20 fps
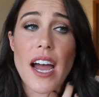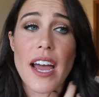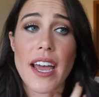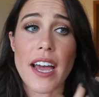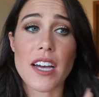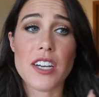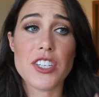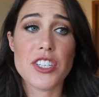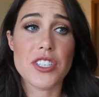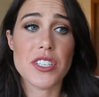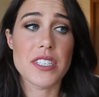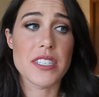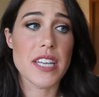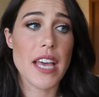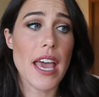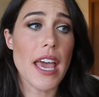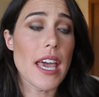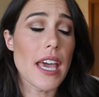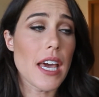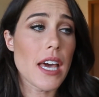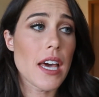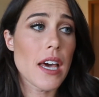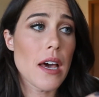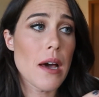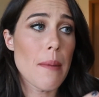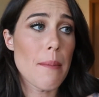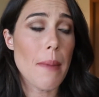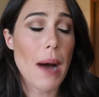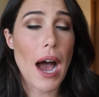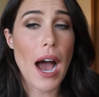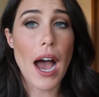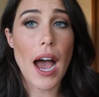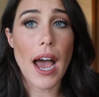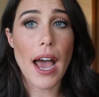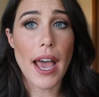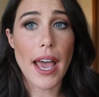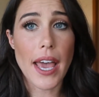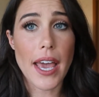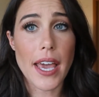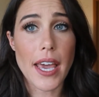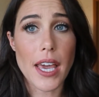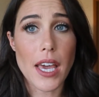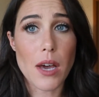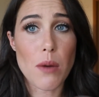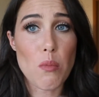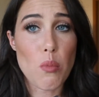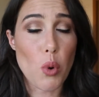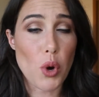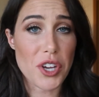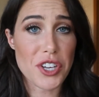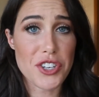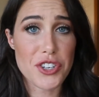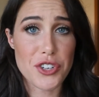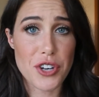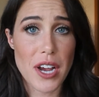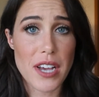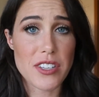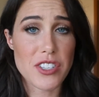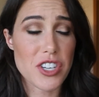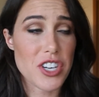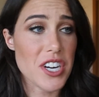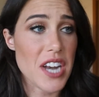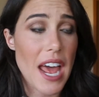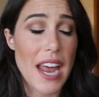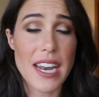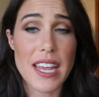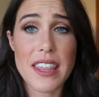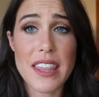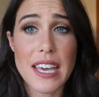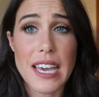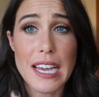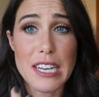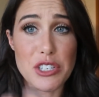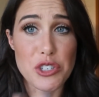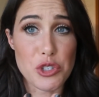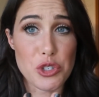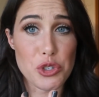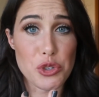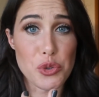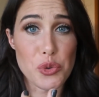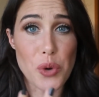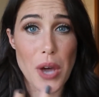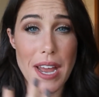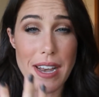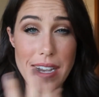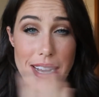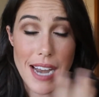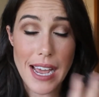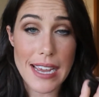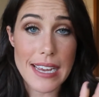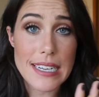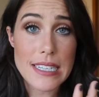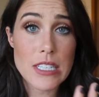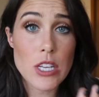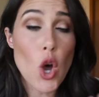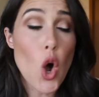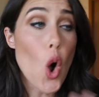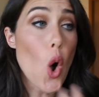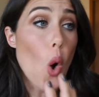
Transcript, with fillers: I actually take my moisturizer and anything I do at night